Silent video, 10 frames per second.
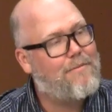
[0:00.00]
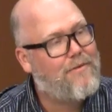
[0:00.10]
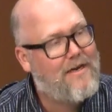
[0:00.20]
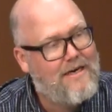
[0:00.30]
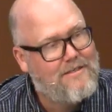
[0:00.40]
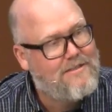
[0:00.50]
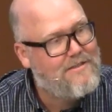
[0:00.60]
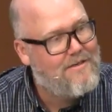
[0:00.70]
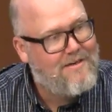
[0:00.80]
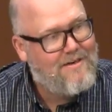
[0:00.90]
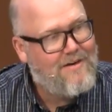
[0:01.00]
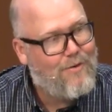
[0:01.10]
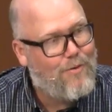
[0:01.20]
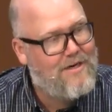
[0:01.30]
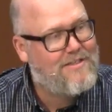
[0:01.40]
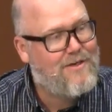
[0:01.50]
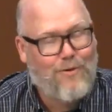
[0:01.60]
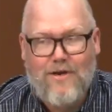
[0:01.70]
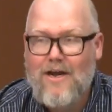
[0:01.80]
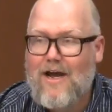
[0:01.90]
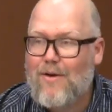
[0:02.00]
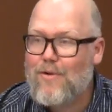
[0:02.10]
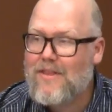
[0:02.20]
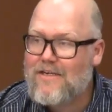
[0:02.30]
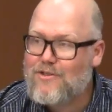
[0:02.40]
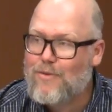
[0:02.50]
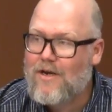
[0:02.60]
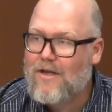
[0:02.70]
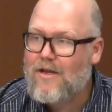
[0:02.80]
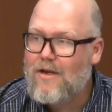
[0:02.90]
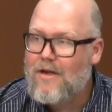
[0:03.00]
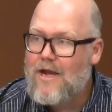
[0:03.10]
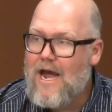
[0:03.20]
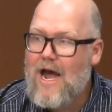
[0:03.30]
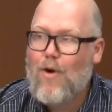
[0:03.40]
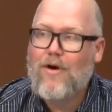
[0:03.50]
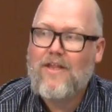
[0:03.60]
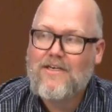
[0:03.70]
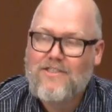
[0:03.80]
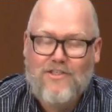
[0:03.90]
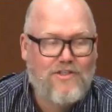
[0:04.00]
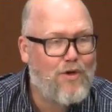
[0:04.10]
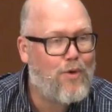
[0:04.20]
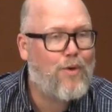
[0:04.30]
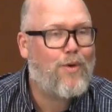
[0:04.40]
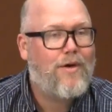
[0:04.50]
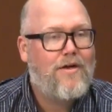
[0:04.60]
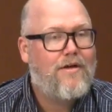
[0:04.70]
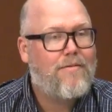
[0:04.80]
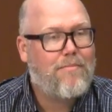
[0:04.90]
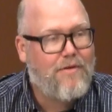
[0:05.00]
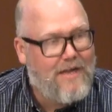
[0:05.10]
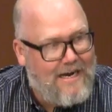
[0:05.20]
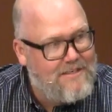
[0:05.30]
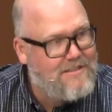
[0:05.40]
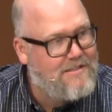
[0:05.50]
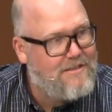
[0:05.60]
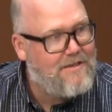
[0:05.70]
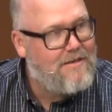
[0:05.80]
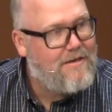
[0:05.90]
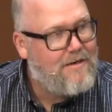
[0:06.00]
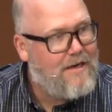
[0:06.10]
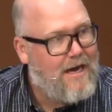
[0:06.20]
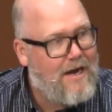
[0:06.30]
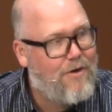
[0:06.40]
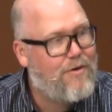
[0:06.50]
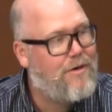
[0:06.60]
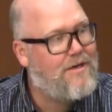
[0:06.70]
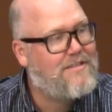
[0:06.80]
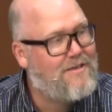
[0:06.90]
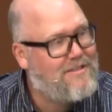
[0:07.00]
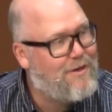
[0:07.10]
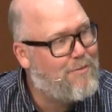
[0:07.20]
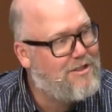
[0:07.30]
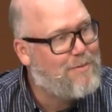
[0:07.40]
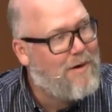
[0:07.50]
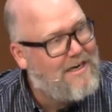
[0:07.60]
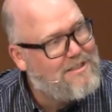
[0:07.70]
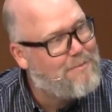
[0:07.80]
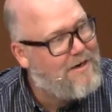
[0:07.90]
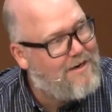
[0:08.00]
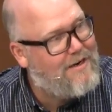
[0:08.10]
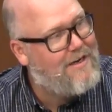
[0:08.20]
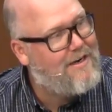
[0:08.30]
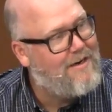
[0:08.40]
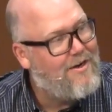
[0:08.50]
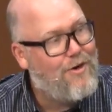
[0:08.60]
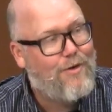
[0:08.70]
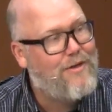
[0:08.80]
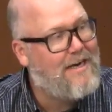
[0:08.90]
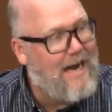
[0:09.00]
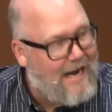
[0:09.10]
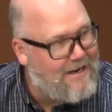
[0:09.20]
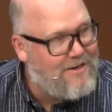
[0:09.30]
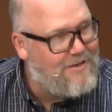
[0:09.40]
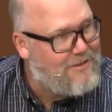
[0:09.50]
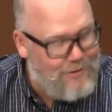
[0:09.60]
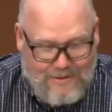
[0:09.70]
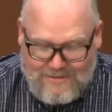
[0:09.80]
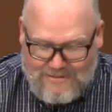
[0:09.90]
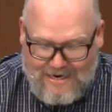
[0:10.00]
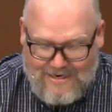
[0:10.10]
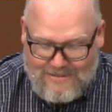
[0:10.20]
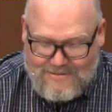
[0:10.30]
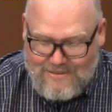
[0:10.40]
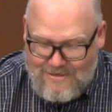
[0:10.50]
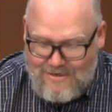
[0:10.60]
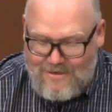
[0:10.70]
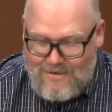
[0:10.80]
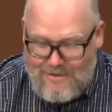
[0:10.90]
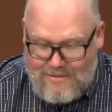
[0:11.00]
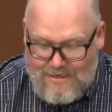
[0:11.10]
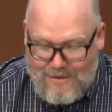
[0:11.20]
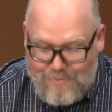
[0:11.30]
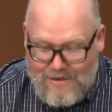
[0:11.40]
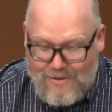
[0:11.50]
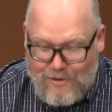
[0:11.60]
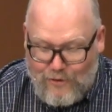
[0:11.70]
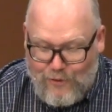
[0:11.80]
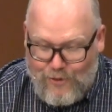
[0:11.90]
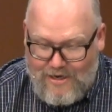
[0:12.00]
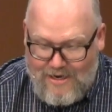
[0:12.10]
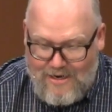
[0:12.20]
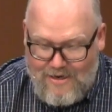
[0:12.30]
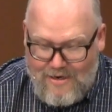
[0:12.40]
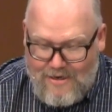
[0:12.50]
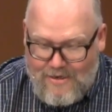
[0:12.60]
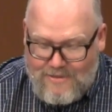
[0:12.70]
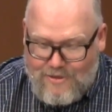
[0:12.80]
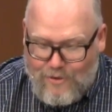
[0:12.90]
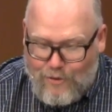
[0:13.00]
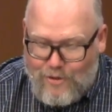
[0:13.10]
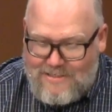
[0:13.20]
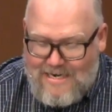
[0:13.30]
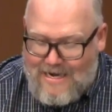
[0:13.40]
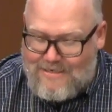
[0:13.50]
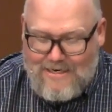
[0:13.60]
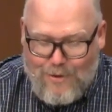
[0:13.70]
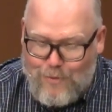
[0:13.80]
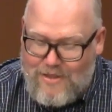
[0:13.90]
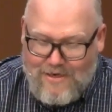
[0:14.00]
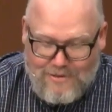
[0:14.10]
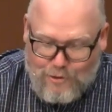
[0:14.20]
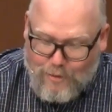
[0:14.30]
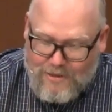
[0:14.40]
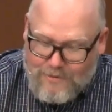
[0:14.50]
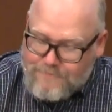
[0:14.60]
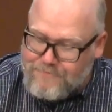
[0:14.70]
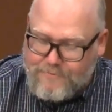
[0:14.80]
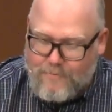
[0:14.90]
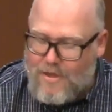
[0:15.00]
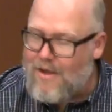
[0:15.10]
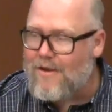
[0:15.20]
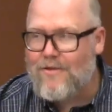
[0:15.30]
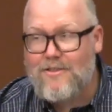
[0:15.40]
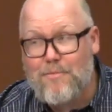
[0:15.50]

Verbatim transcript: place? What is going on with Israel? How are they so blessed? How is there so much prosperity? Only God could do this, guys. To him be the glory. So the Lord's not done with Israel, and there's